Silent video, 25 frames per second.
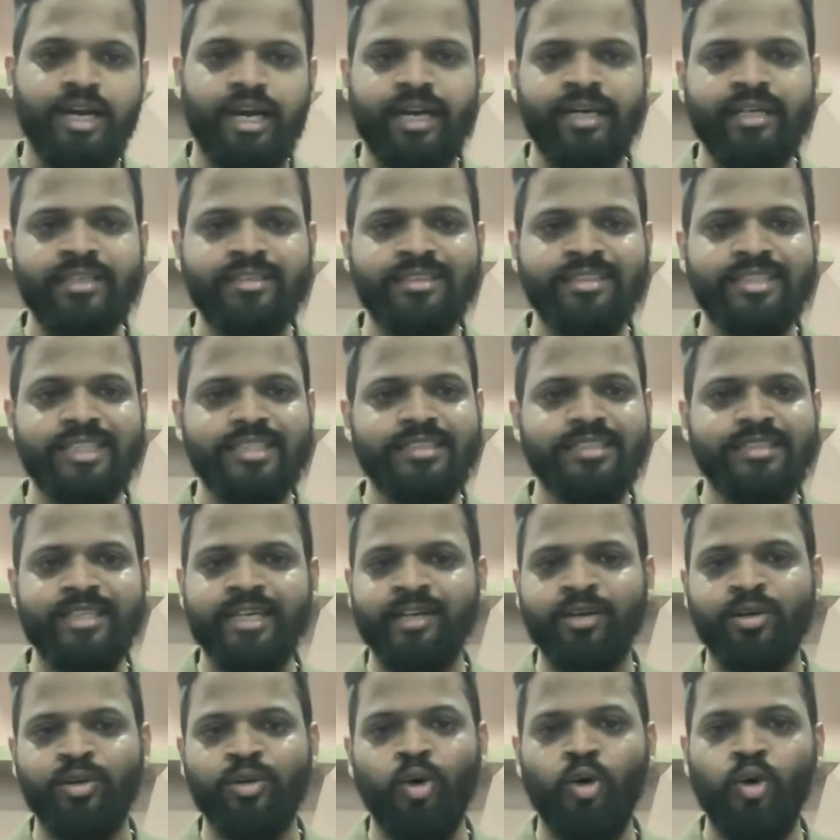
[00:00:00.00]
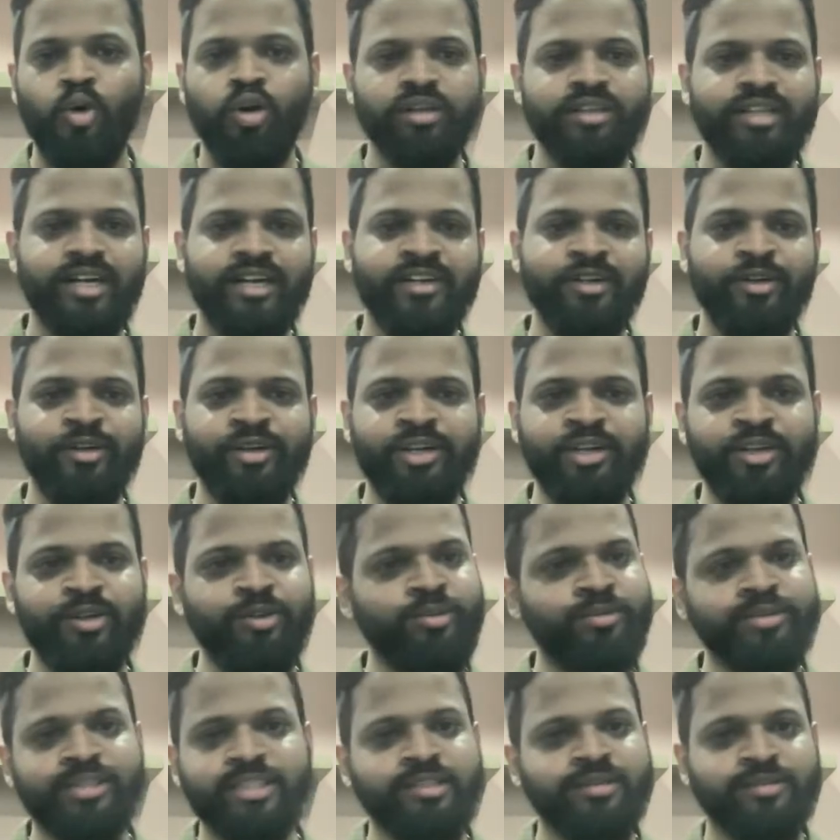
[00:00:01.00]
and it's just a code that you
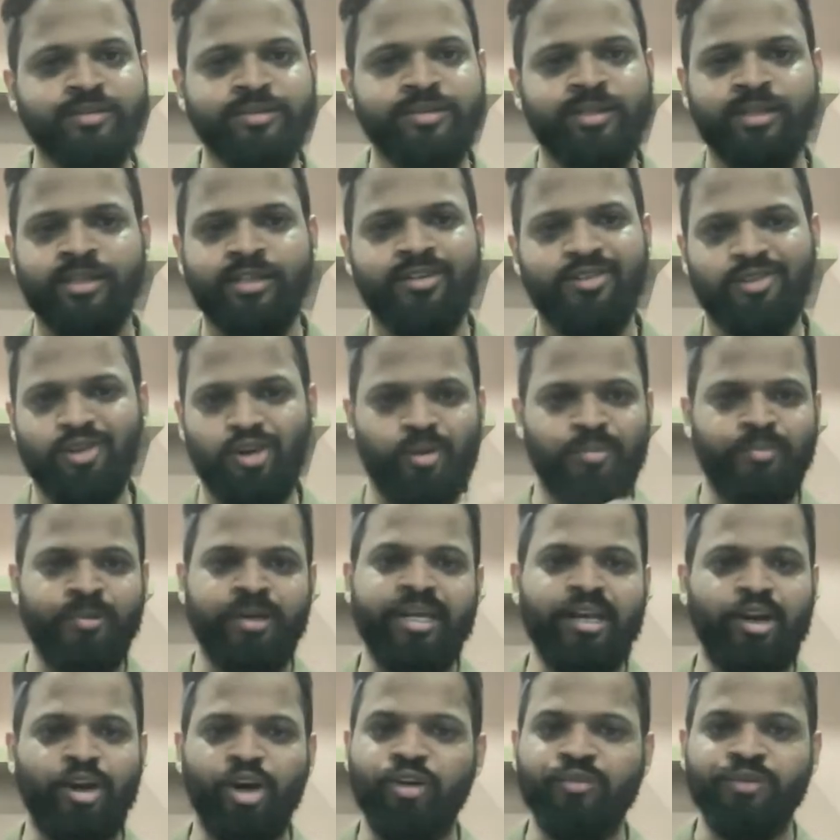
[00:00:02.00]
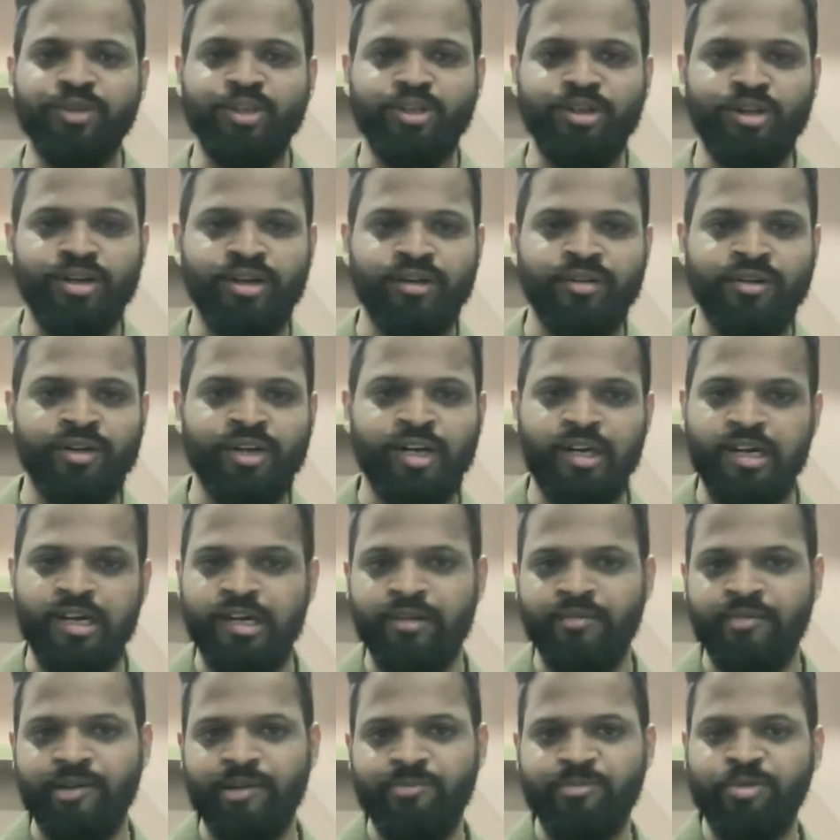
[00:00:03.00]
need to just drop in along with your
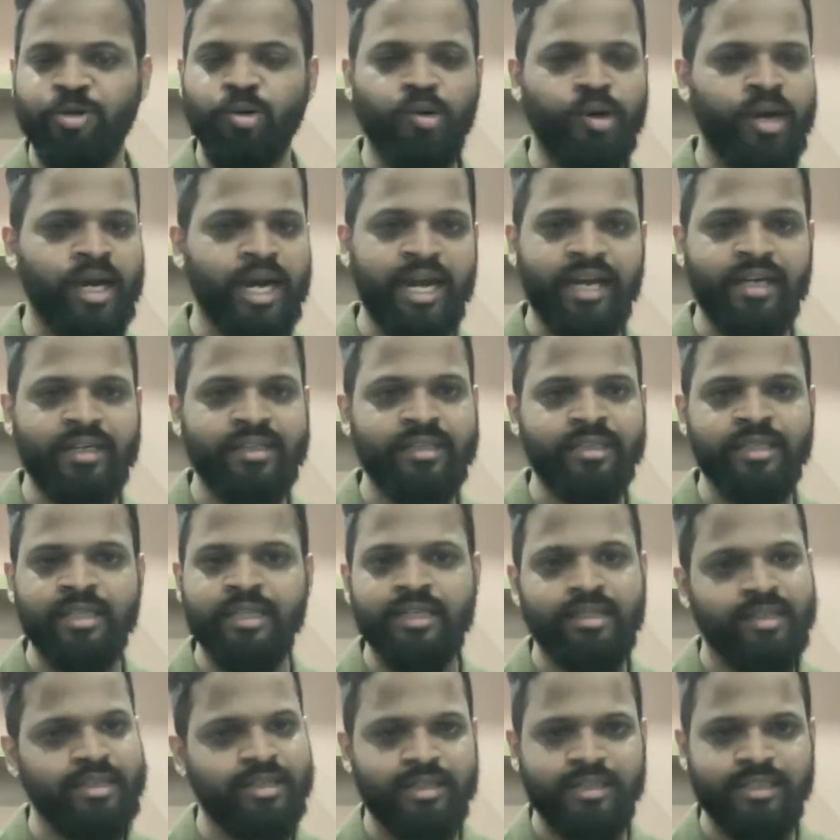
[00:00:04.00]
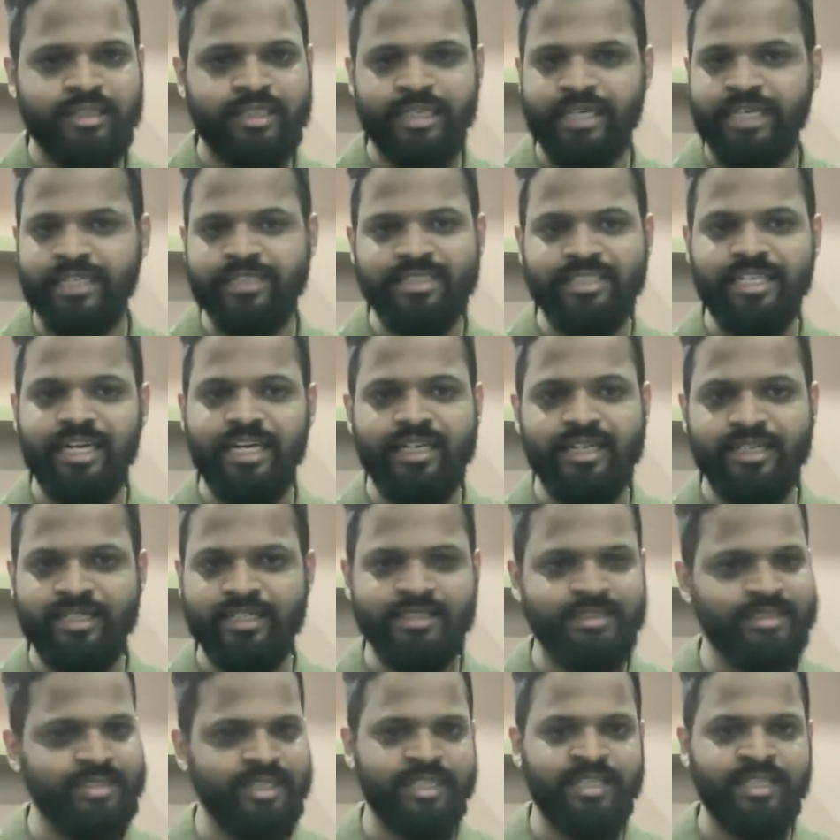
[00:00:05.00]
Webflow, and it's done.
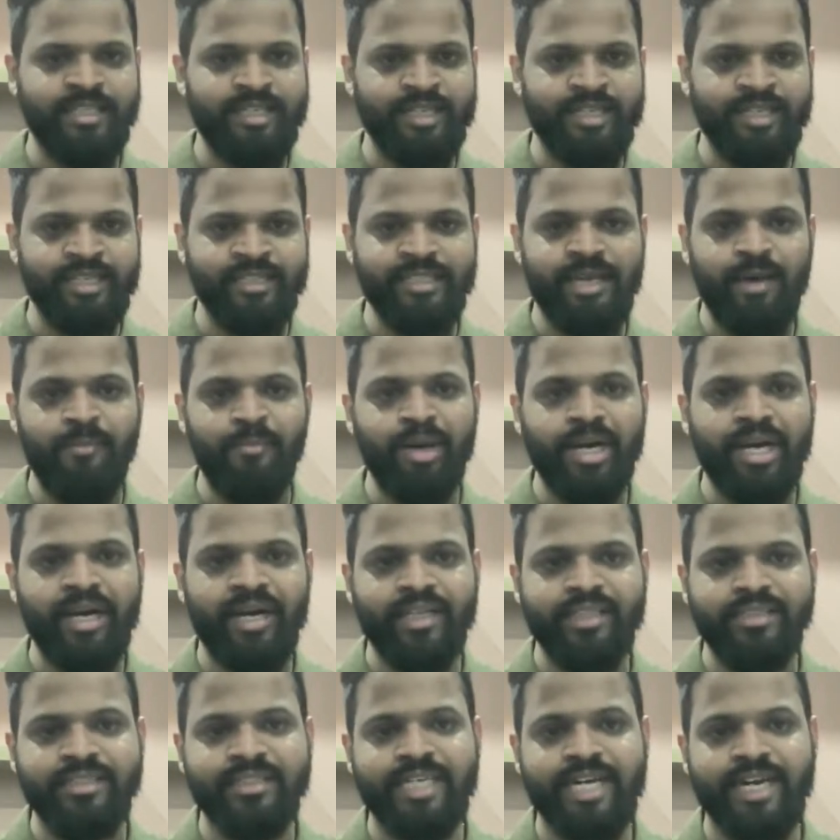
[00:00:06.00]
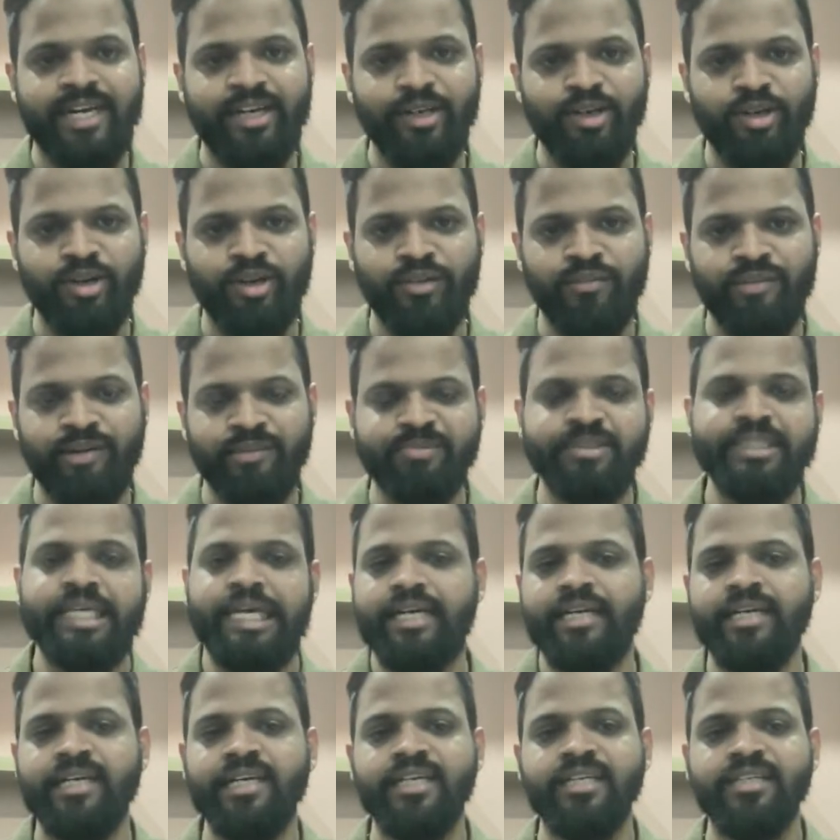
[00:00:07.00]
It's embedded inside your
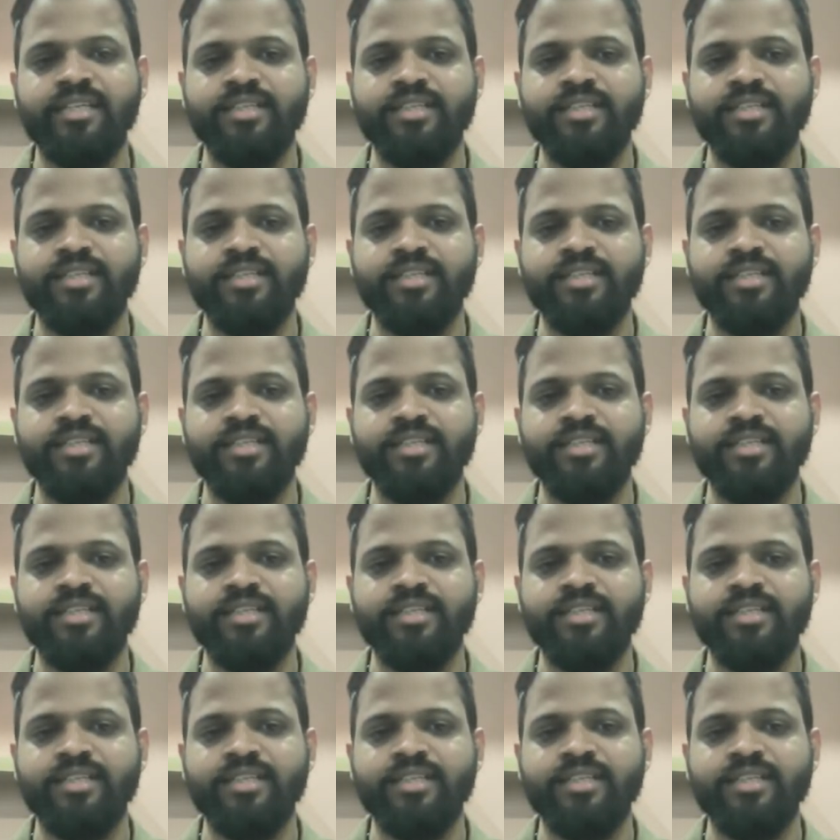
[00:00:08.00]
website.